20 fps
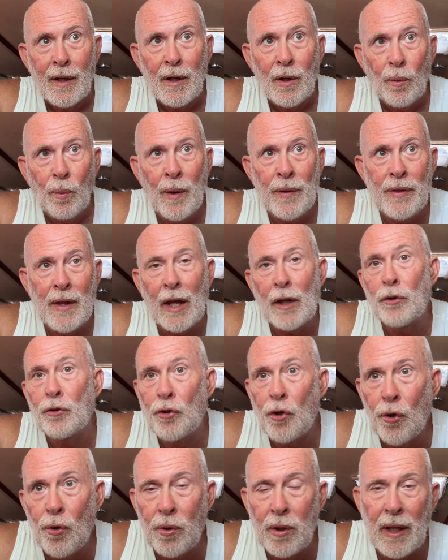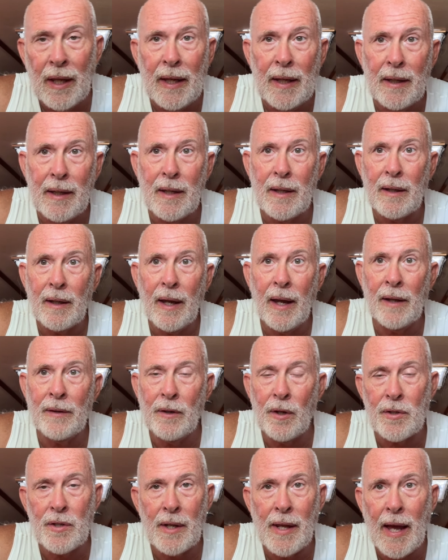when they do leak and
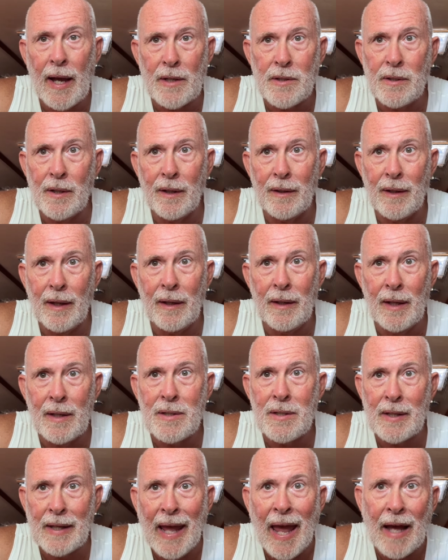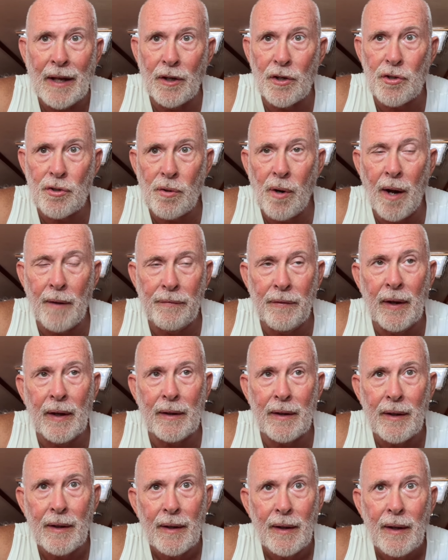there's an accident, it is catastrophic,